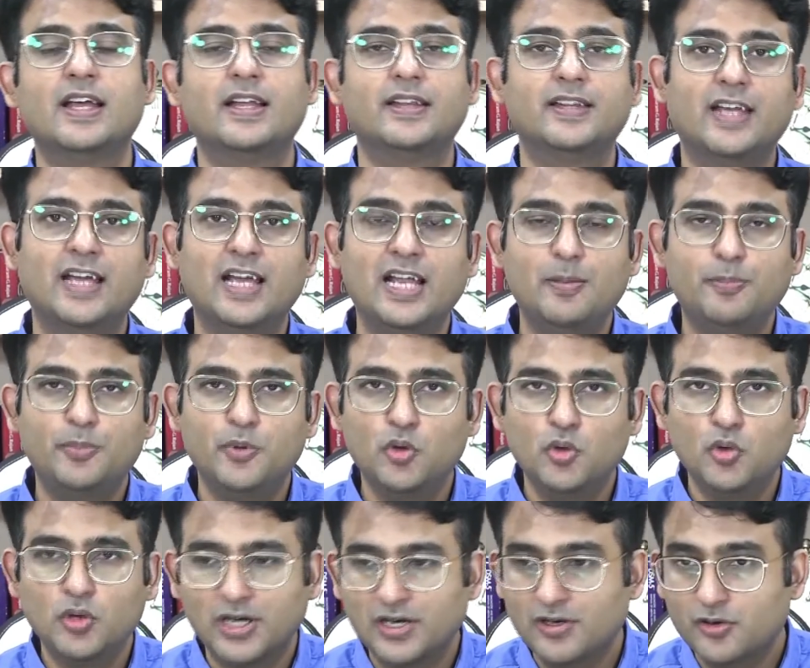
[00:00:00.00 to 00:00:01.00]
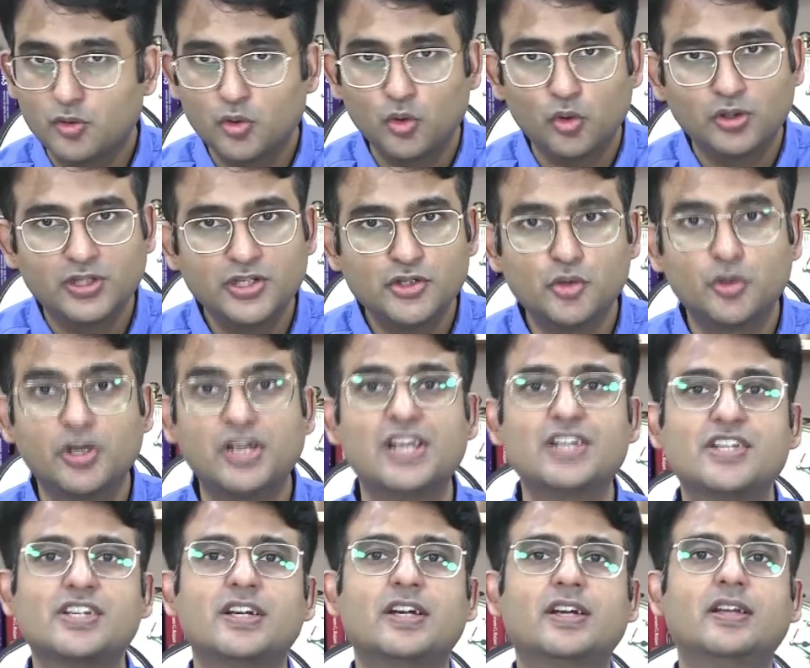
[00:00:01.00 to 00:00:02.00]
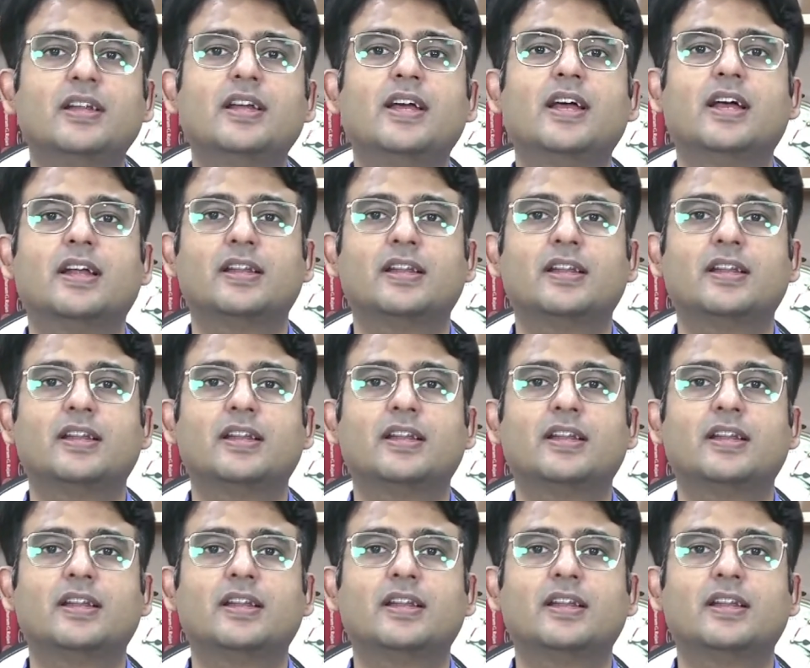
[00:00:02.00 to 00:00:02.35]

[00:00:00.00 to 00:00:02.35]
They help you control the urination.